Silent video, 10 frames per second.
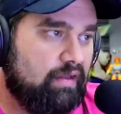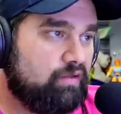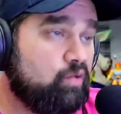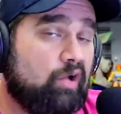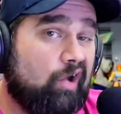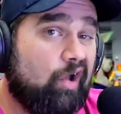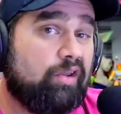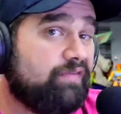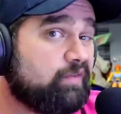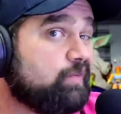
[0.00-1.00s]
Dude,
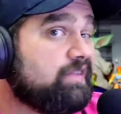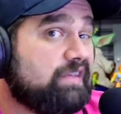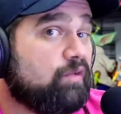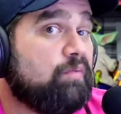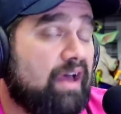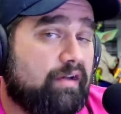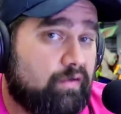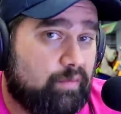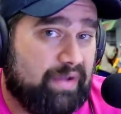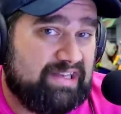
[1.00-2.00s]
all of this was still
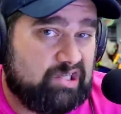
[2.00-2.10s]
monitored by